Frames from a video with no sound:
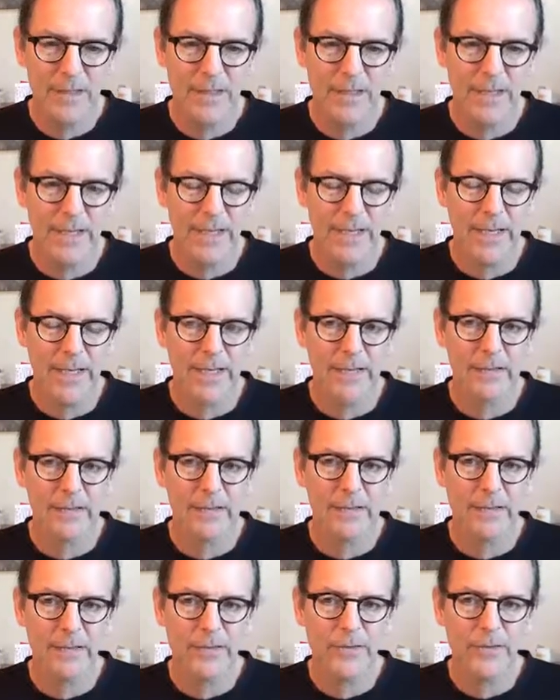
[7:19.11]
And
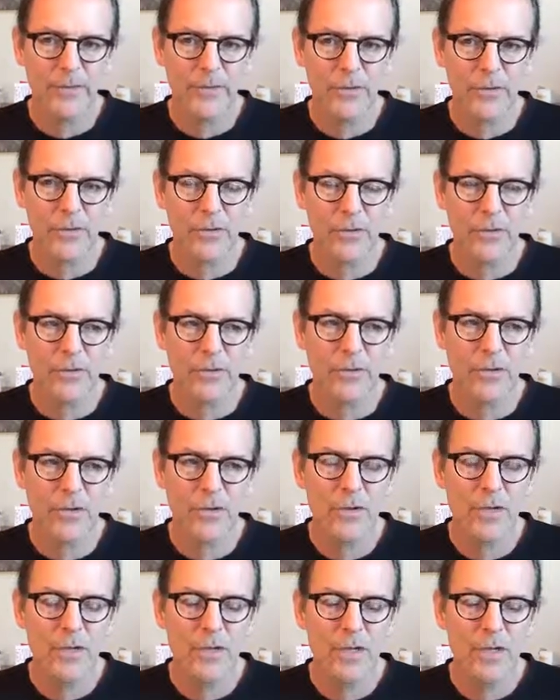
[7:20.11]
if you're
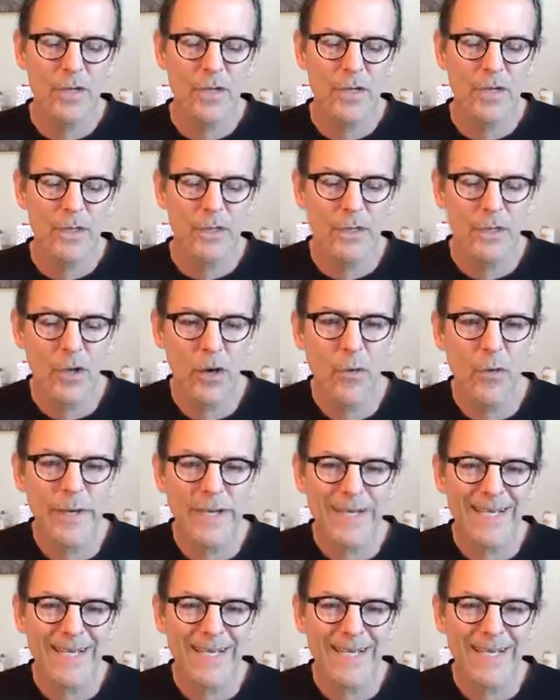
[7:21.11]
going